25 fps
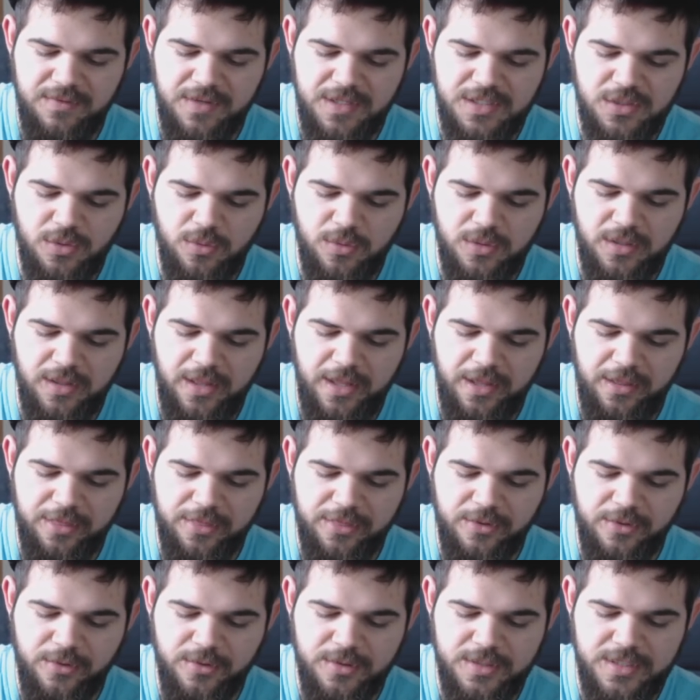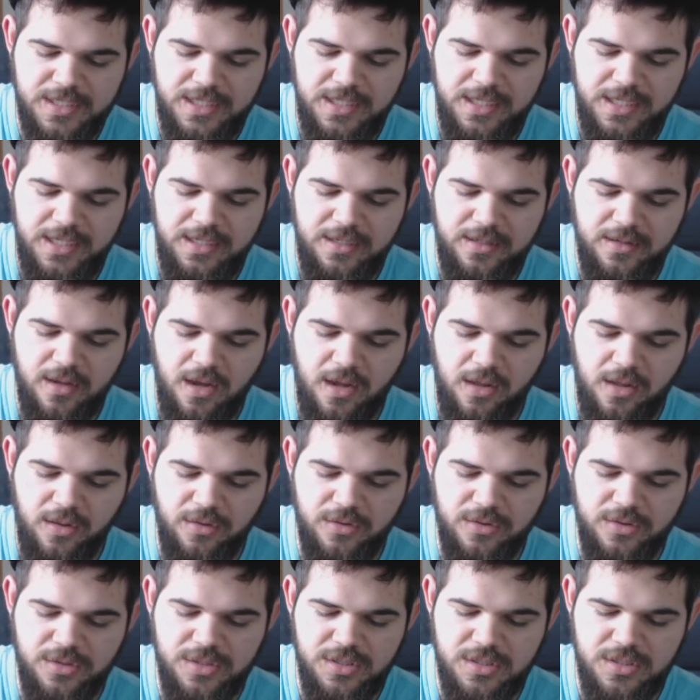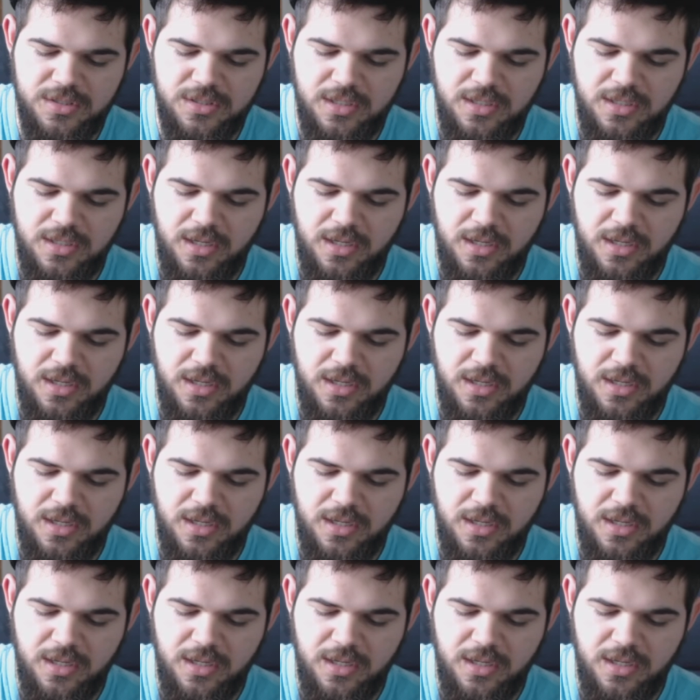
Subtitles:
It's only like $13